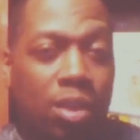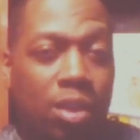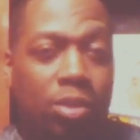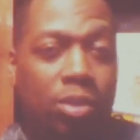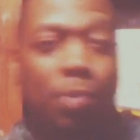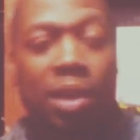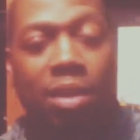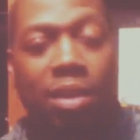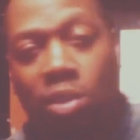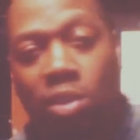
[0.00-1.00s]
know, speaking
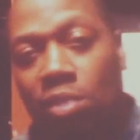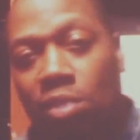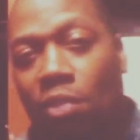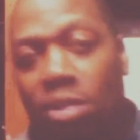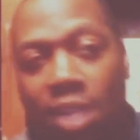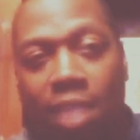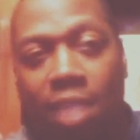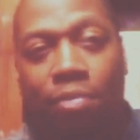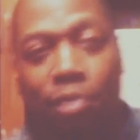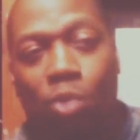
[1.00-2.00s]
of which, as far as that
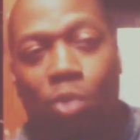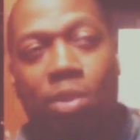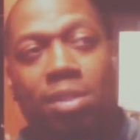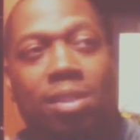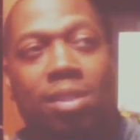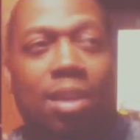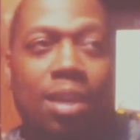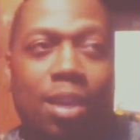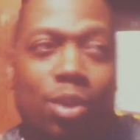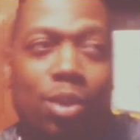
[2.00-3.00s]
influence,
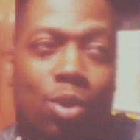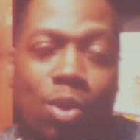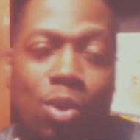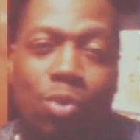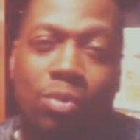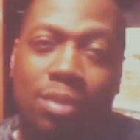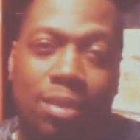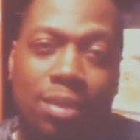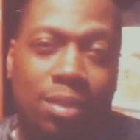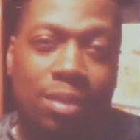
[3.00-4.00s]
you know,
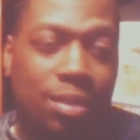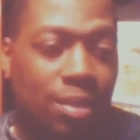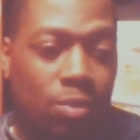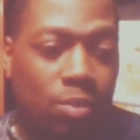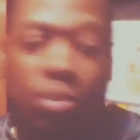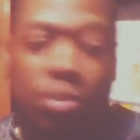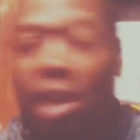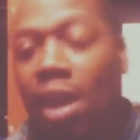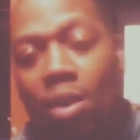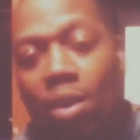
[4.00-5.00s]

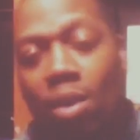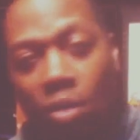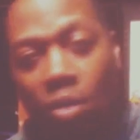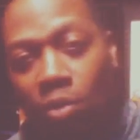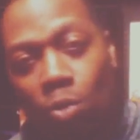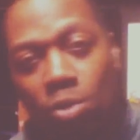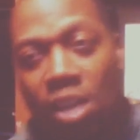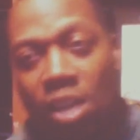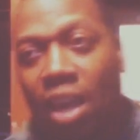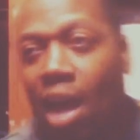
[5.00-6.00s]
Wu-Tang off the
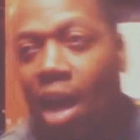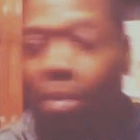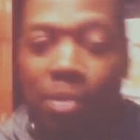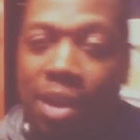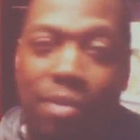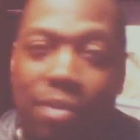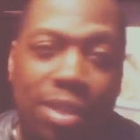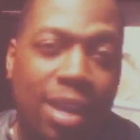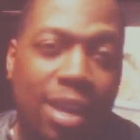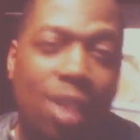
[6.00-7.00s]
Wu-Tang album and everything
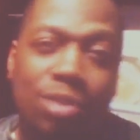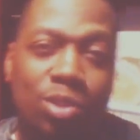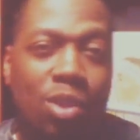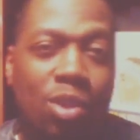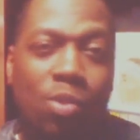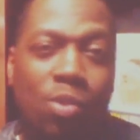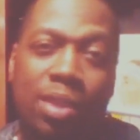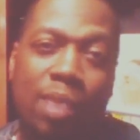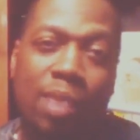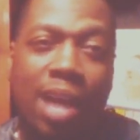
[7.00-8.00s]
else, you know, what
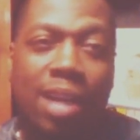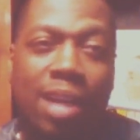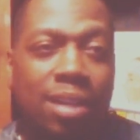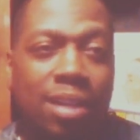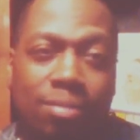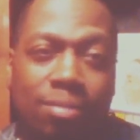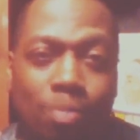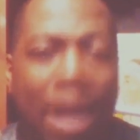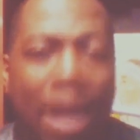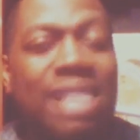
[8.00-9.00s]
they were kind of
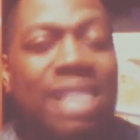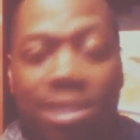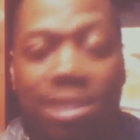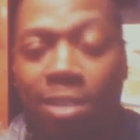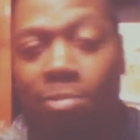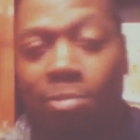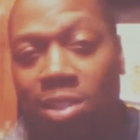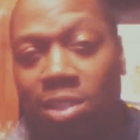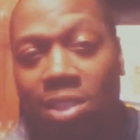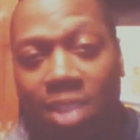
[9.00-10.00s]
masters of
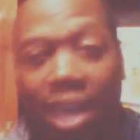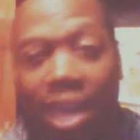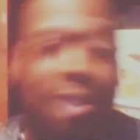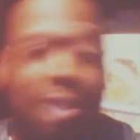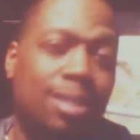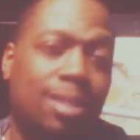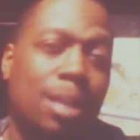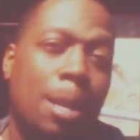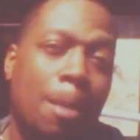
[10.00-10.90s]
was the skits.